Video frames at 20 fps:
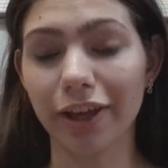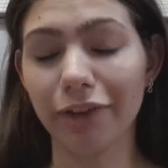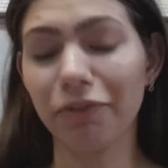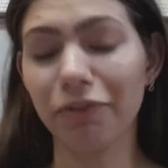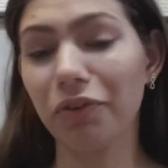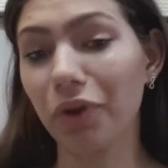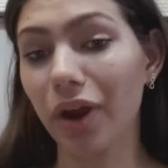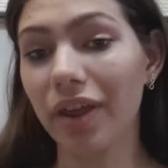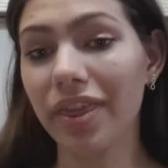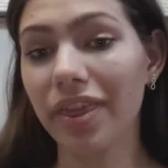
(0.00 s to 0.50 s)

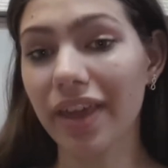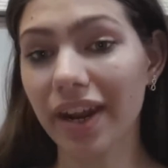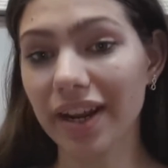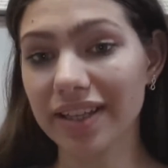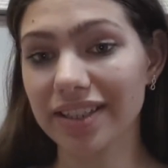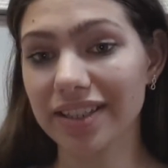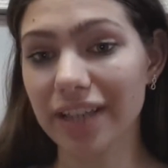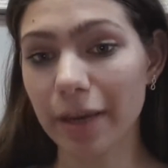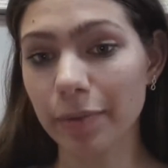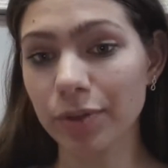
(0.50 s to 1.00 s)
If you are that
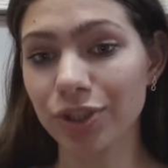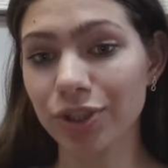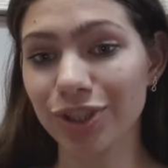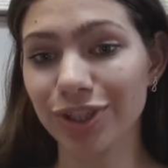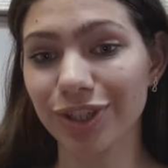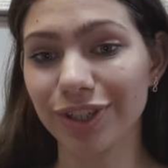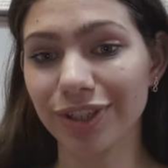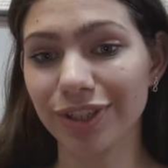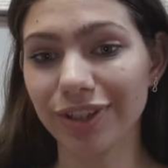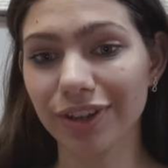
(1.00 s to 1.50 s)

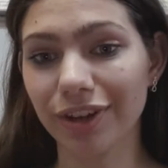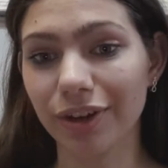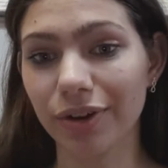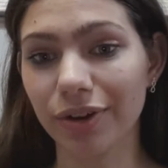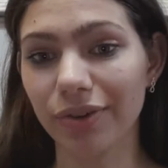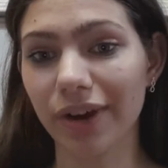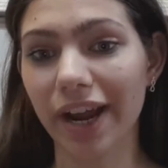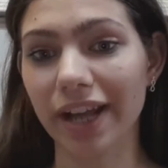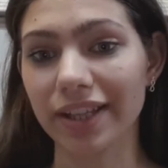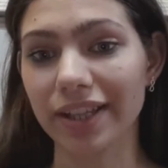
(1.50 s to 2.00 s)
exception,
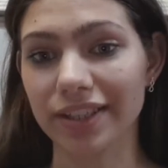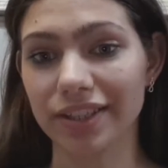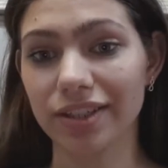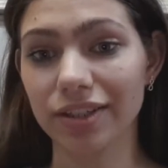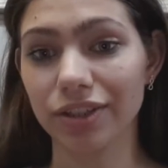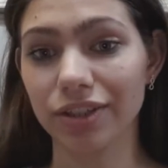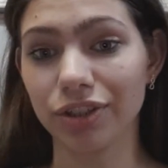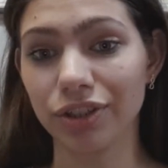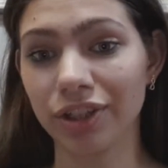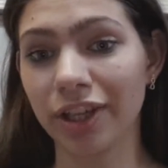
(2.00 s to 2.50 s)

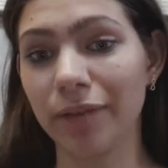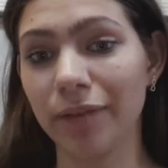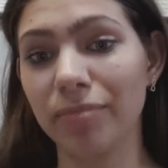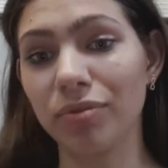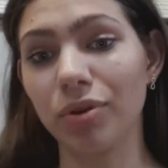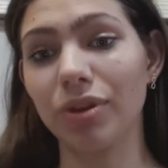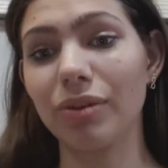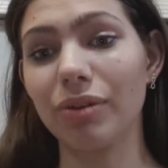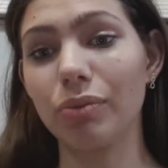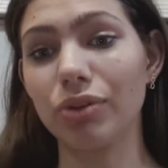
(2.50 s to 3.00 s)
congrats. Keep
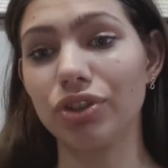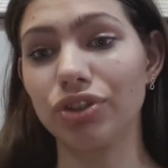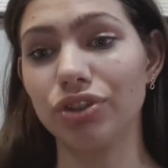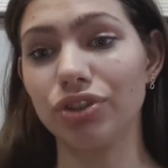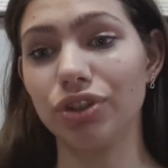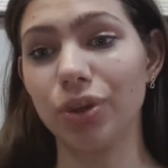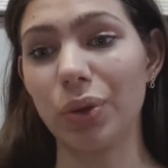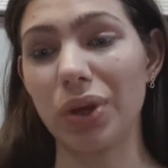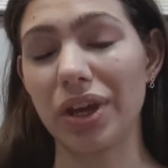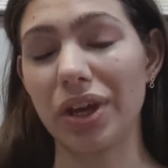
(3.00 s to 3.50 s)
doing what you're
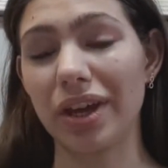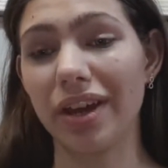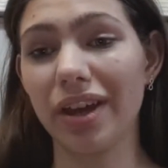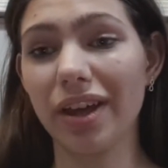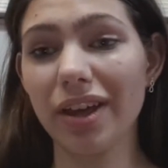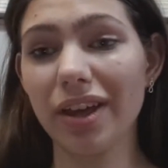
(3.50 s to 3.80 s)
doing.